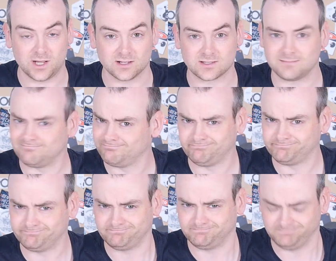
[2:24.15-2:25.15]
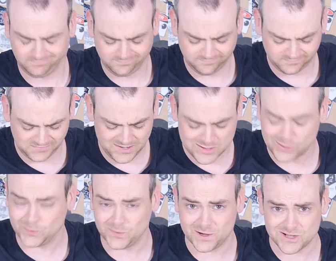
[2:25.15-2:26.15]
works.
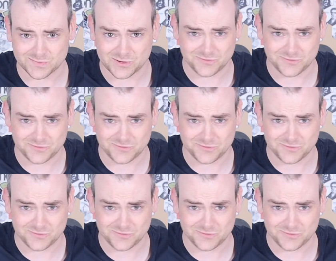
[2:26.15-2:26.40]
Not a wise